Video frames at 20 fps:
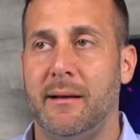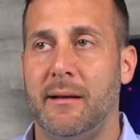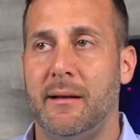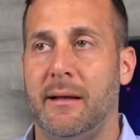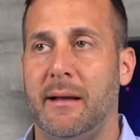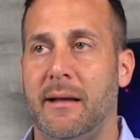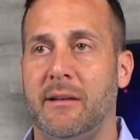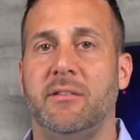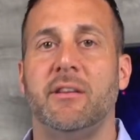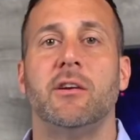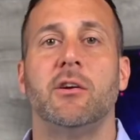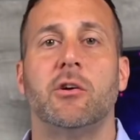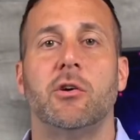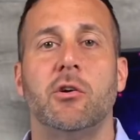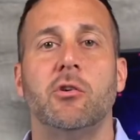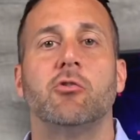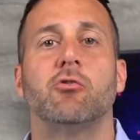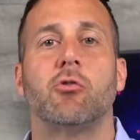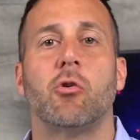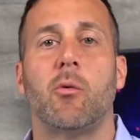is
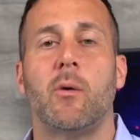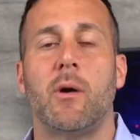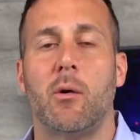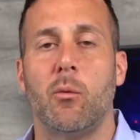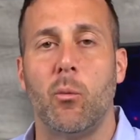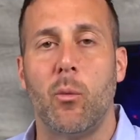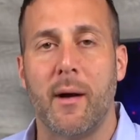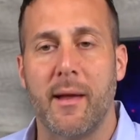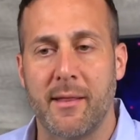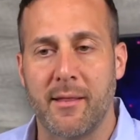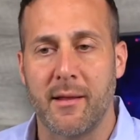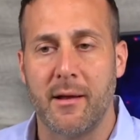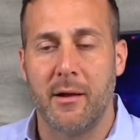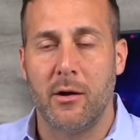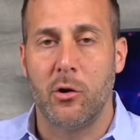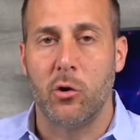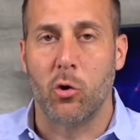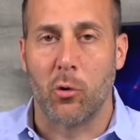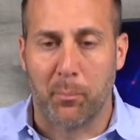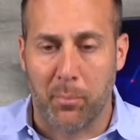incongruent with
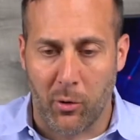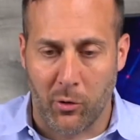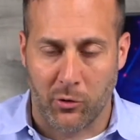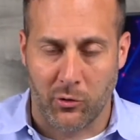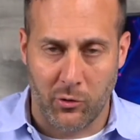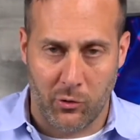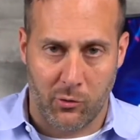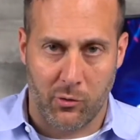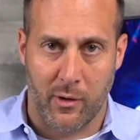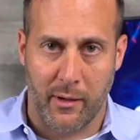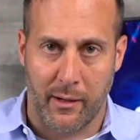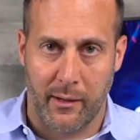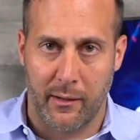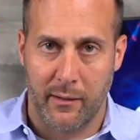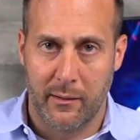your personal credit.